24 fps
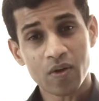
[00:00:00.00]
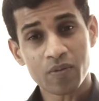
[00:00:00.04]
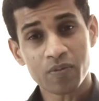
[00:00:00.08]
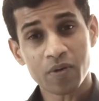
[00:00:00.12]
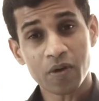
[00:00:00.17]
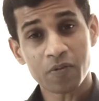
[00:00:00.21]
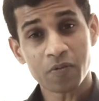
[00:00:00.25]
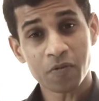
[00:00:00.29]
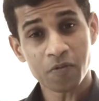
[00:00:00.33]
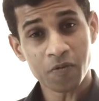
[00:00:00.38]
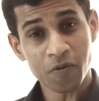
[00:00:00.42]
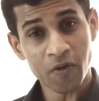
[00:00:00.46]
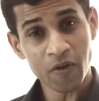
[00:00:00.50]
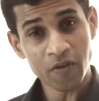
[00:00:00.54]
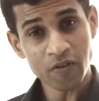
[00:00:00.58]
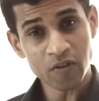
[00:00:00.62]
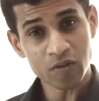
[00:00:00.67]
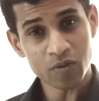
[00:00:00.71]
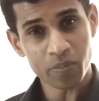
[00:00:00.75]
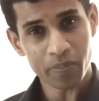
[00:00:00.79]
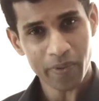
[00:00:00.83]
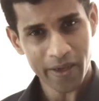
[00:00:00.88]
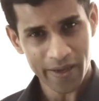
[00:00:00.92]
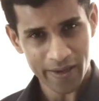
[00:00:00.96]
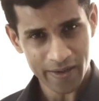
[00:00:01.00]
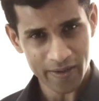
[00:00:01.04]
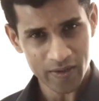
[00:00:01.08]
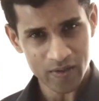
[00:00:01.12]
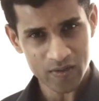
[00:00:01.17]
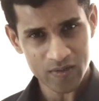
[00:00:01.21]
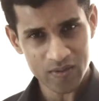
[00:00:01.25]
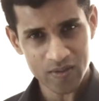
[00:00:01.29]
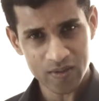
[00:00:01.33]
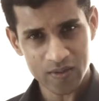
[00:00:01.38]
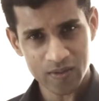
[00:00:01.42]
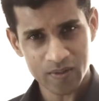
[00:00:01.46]
of our first
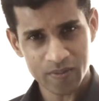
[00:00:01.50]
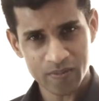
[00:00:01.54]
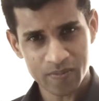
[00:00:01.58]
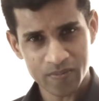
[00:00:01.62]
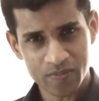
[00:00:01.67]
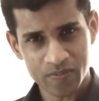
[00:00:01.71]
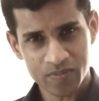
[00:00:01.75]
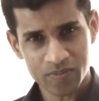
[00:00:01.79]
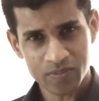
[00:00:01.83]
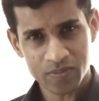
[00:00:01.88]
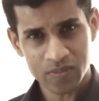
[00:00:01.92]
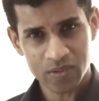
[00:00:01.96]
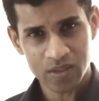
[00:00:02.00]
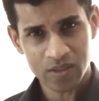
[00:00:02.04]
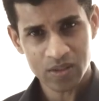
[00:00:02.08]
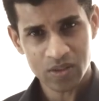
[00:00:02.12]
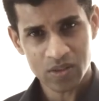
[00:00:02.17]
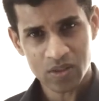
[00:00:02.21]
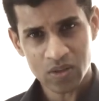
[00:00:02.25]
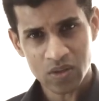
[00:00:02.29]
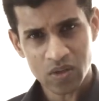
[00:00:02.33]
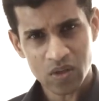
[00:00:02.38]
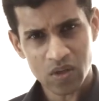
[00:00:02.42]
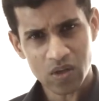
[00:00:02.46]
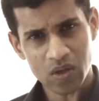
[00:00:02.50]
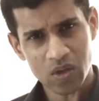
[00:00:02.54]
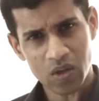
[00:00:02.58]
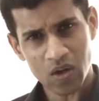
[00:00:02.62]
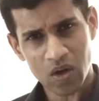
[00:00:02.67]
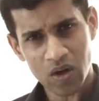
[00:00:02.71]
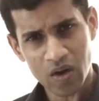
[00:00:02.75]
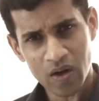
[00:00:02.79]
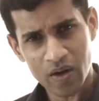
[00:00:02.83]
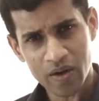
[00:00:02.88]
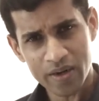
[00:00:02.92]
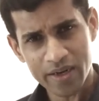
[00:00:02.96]
parents,
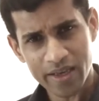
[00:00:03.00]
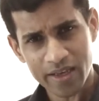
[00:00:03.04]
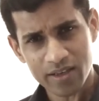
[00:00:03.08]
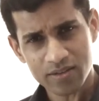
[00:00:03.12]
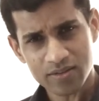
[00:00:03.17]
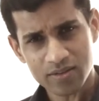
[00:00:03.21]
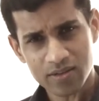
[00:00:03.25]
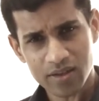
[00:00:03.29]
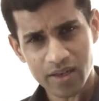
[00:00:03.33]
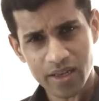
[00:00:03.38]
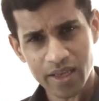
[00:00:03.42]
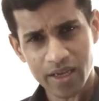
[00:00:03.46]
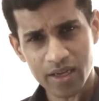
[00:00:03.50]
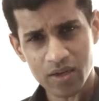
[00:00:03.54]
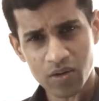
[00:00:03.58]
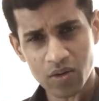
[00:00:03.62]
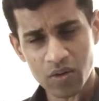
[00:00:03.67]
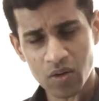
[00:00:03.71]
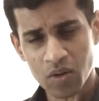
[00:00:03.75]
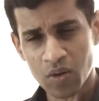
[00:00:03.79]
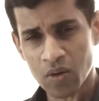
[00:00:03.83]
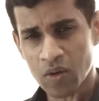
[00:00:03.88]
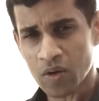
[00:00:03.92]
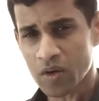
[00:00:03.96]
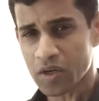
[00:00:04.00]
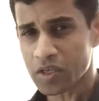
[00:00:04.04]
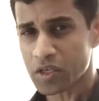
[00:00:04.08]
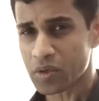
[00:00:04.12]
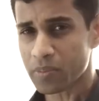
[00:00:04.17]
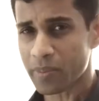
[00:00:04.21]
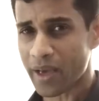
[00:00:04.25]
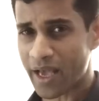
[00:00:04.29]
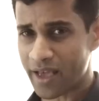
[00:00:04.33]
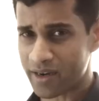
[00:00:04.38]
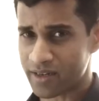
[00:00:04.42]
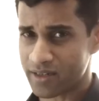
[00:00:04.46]
God has laid on all
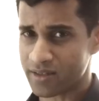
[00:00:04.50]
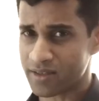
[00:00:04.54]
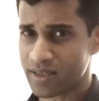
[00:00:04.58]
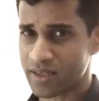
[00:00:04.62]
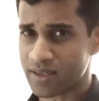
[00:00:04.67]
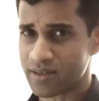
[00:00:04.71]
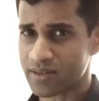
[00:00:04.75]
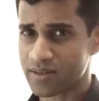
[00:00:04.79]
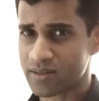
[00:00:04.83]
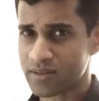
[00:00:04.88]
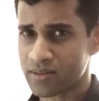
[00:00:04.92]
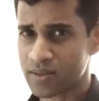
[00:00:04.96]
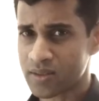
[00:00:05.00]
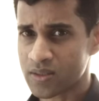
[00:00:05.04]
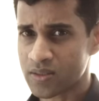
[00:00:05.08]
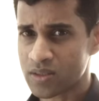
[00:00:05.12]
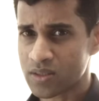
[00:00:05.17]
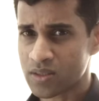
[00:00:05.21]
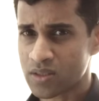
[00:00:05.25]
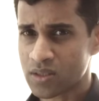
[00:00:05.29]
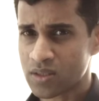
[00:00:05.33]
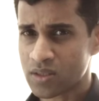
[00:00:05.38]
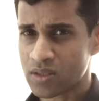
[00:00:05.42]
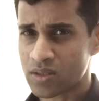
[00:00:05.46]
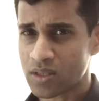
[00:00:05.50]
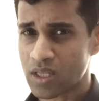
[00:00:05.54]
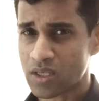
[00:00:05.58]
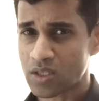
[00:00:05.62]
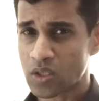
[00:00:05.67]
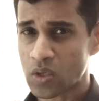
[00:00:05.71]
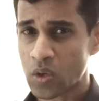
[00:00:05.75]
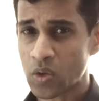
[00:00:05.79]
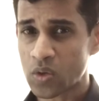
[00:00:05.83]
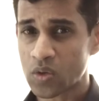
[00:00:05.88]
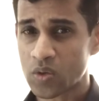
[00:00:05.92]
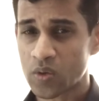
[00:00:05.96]
humanity the
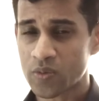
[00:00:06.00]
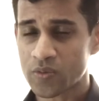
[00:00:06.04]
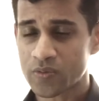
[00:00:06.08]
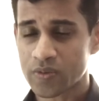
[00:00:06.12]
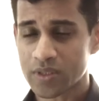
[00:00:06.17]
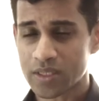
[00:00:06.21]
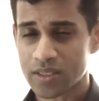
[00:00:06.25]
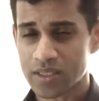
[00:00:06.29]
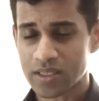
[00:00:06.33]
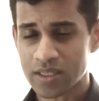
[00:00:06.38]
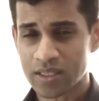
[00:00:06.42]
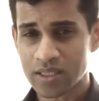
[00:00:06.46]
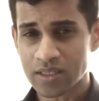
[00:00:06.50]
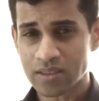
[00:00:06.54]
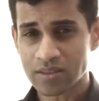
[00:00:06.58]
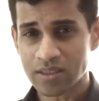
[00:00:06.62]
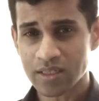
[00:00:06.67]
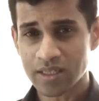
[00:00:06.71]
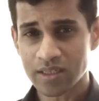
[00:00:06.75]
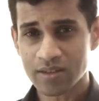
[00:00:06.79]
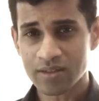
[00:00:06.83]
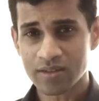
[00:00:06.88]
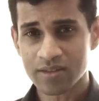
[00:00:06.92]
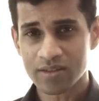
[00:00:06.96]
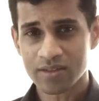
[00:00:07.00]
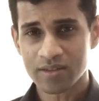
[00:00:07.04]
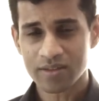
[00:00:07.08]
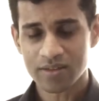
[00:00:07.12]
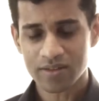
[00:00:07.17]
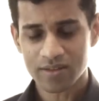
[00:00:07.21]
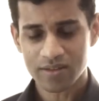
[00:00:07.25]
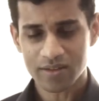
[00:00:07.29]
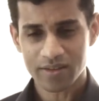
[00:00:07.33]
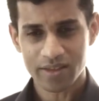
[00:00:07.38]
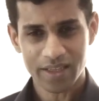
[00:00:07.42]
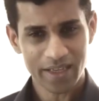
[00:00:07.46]
yoke of earning
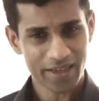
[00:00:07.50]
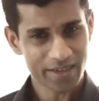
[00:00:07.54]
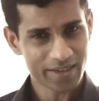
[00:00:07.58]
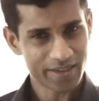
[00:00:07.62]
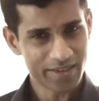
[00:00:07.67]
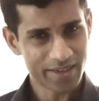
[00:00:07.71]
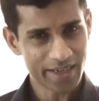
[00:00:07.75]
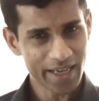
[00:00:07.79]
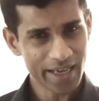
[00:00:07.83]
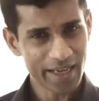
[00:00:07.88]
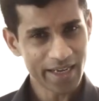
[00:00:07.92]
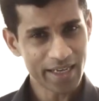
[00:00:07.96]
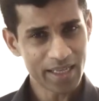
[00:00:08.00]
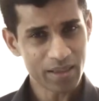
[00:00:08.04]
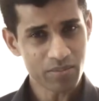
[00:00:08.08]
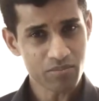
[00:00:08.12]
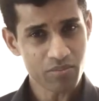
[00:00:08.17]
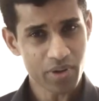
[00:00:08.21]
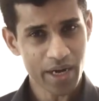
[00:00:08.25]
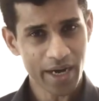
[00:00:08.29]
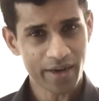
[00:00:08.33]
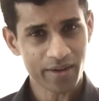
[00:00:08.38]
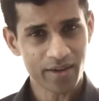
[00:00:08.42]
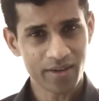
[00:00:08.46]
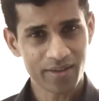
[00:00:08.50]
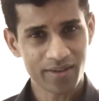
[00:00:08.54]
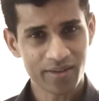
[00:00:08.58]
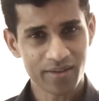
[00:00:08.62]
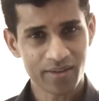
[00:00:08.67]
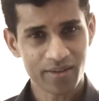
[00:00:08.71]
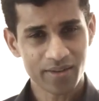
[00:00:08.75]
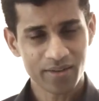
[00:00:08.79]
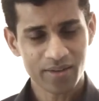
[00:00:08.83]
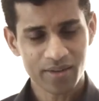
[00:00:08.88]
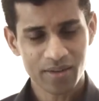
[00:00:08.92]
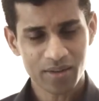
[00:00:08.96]
their daily bread
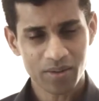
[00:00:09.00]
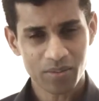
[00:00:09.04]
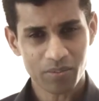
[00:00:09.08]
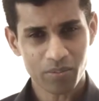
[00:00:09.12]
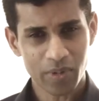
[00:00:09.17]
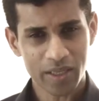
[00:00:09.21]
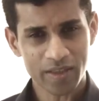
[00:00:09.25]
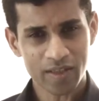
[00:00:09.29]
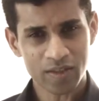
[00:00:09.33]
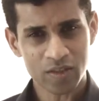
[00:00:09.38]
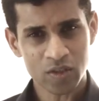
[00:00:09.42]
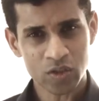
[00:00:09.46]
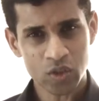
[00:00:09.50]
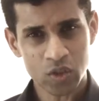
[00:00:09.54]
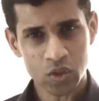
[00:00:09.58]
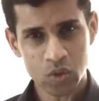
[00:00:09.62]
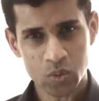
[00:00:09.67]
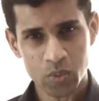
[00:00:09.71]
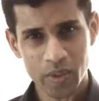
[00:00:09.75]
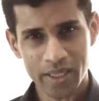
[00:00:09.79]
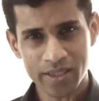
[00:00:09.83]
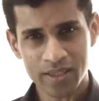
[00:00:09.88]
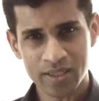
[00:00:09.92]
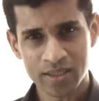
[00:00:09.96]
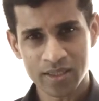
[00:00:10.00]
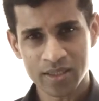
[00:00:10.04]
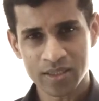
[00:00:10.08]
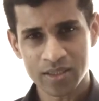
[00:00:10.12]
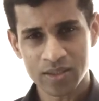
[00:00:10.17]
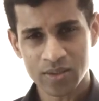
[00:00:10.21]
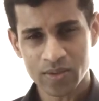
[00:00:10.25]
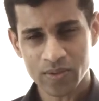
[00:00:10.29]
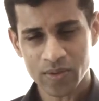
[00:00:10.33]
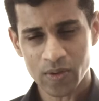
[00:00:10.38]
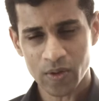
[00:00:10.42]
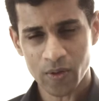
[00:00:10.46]
by the sweat
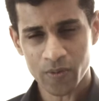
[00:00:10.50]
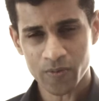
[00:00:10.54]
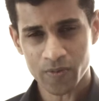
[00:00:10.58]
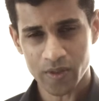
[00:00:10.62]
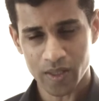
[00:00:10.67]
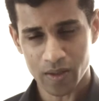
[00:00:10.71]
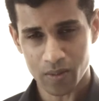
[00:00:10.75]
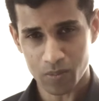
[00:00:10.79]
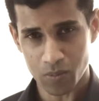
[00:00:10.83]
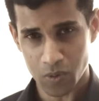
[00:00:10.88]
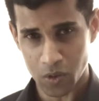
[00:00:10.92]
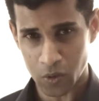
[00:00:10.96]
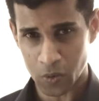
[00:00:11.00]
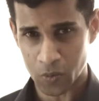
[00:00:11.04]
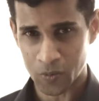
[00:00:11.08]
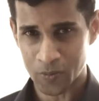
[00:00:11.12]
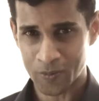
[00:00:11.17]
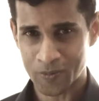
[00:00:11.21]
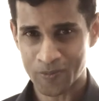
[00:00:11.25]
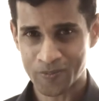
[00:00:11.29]
of their brow.